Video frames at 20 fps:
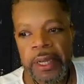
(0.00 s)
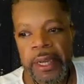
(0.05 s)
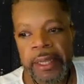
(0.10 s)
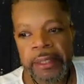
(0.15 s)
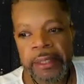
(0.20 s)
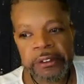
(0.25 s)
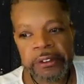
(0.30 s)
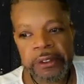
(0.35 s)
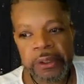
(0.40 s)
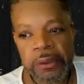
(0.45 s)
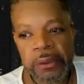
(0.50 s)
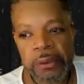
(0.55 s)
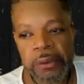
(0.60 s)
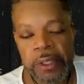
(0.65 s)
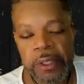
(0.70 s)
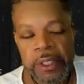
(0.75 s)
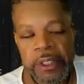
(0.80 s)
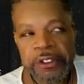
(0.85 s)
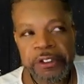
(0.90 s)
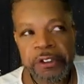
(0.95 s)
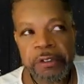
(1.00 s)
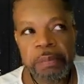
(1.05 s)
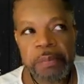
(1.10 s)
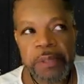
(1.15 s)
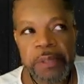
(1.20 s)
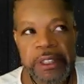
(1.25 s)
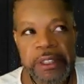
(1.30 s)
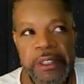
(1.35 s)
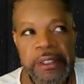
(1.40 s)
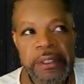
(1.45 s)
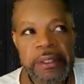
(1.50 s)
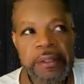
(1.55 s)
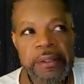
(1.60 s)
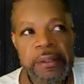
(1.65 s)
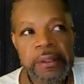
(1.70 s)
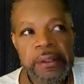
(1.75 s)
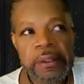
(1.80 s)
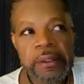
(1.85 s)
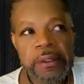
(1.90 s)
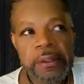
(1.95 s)
And so to me,
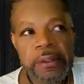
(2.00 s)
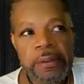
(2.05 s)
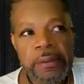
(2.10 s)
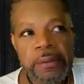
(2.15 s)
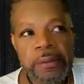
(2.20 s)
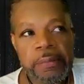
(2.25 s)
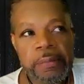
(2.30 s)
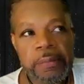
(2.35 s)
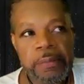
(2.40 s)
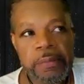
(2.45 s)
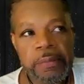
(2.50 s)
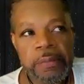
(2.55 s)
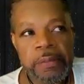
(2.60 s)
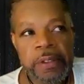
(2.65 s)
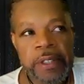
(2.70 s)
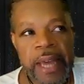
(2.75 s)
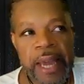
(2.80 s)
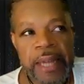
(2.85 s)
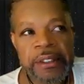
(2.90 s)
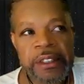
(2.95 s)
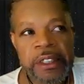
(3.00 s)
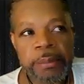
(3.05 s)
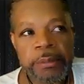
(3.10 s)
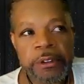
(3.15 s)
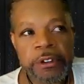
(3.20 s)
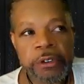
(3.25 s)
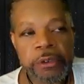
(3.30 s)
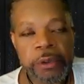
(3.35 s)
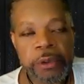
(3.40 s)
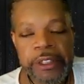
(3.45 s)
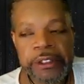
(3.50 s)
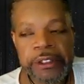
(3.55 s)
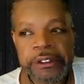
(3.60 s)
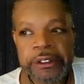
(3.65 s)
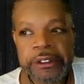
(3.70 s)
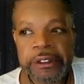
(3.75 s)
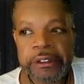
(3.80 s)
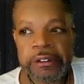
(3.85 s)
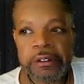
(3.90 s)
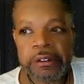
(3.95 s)
that
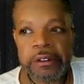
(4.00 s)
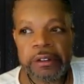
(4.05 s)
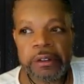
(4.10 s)
demonstration